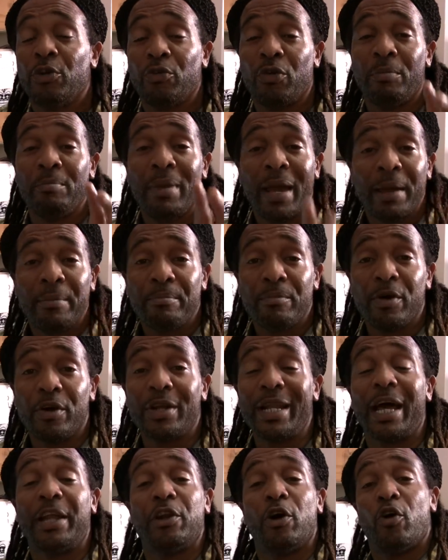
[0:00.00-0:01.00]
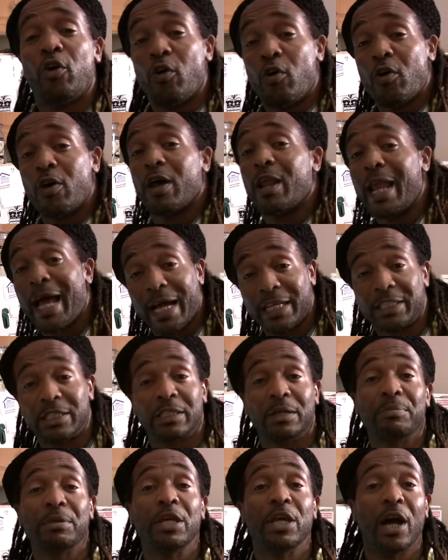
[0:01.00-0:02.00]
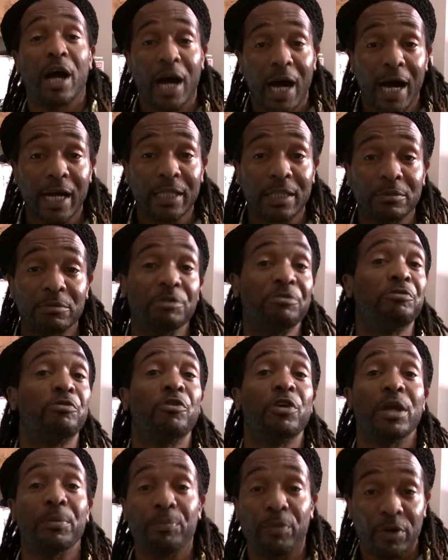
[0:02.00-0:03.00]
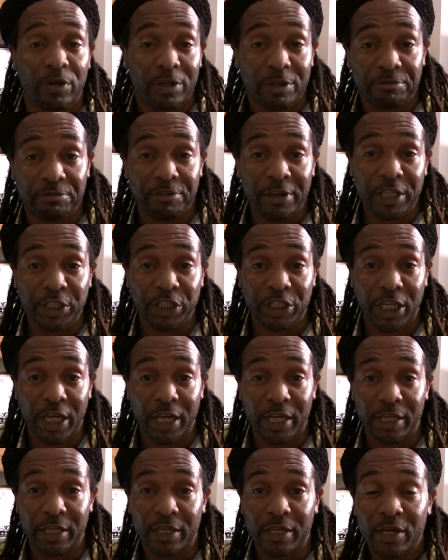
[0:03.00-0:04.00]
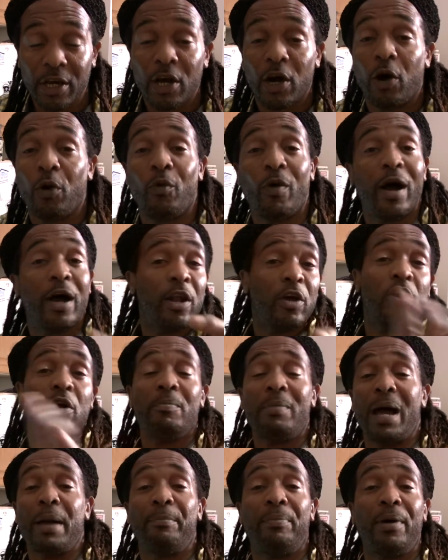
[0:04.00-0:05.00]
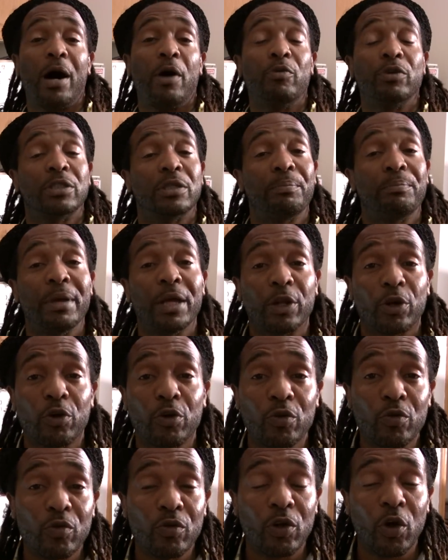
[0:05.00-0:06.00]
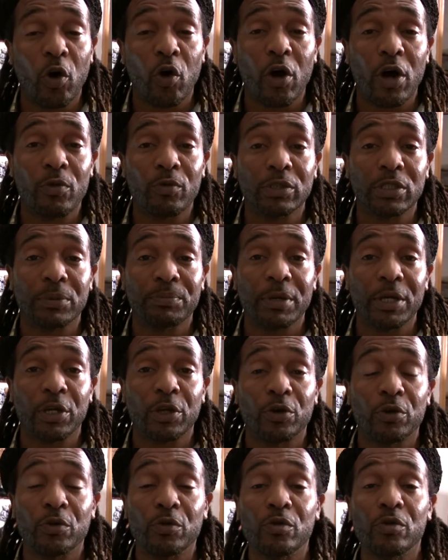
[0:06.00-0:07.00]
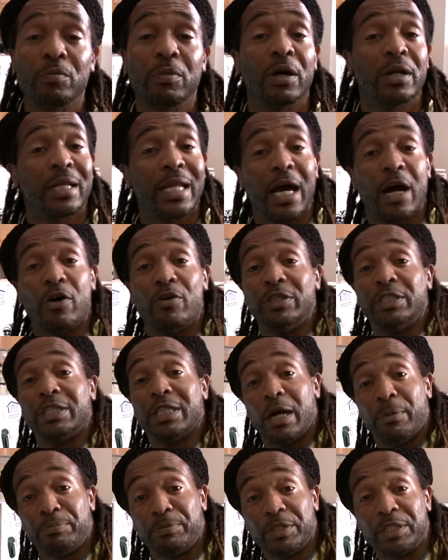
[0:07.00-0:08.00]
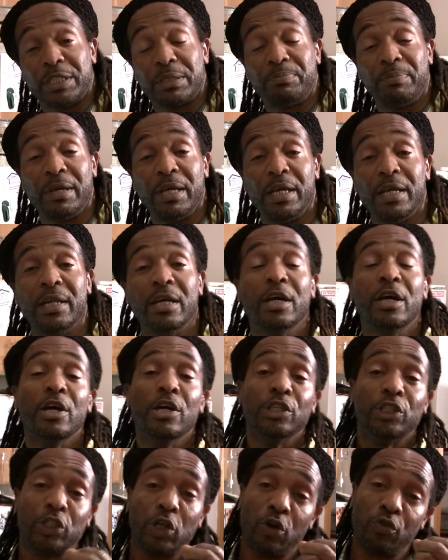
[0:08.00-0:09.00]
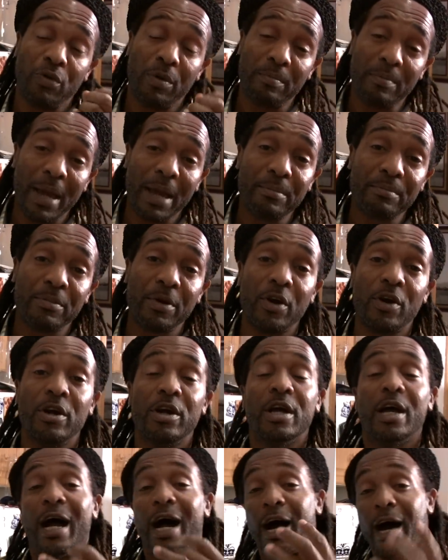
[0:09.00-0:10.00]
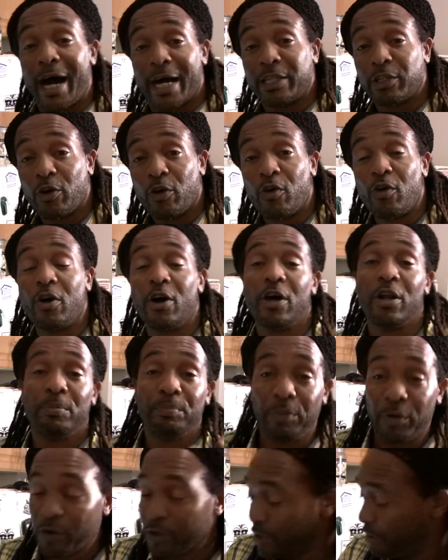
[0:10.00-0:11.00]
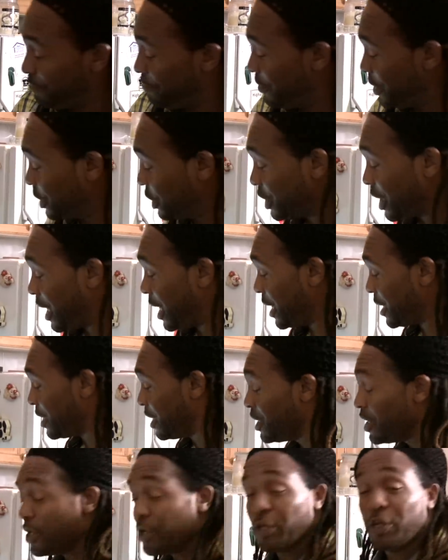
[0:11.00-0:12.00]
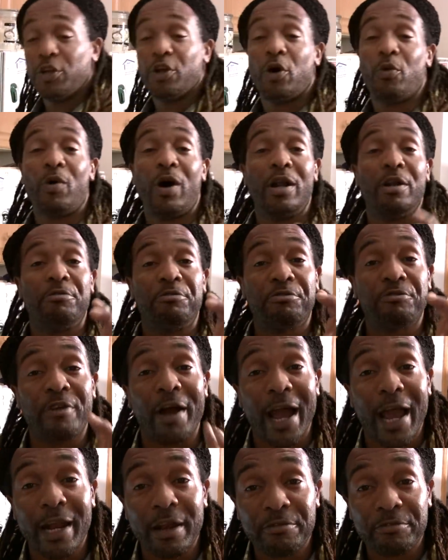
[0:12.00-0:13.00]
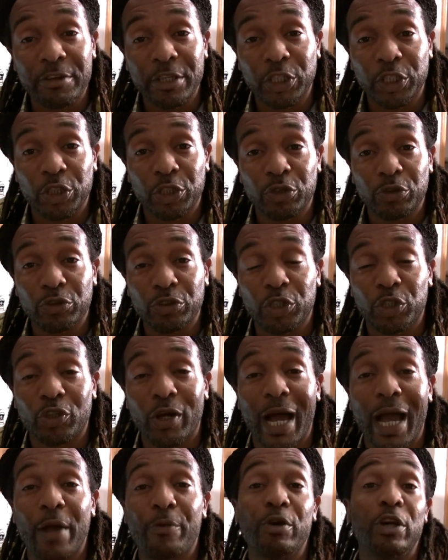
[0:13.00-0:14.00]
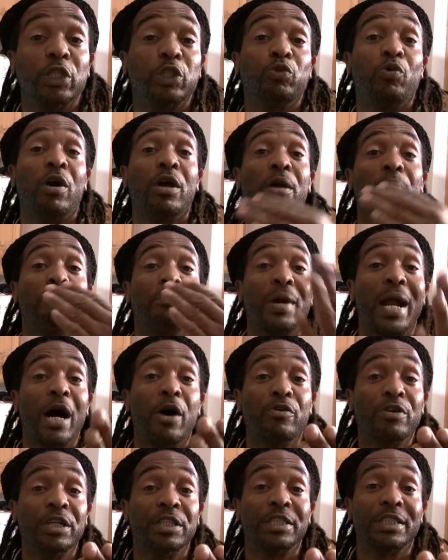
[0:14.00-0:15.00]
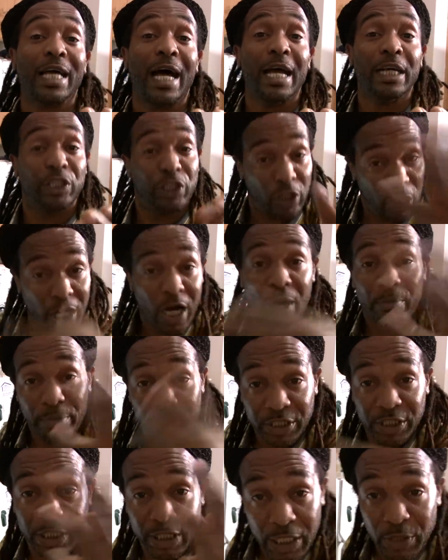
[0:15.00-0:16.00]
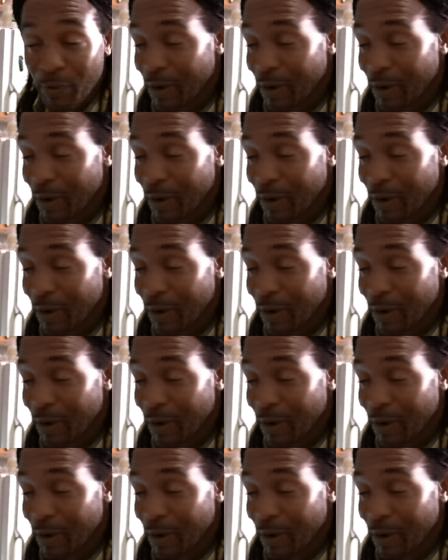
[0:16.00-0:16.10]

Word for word: remember that the oil has to be hot before you put the fish in. A while ago my pot was a bit cool, the oil was a bit cool, but now it's up to speed. So remember, add oil, put the fish in. You don't wanna fry the fish too dry, we just wanna brown the side. So come, see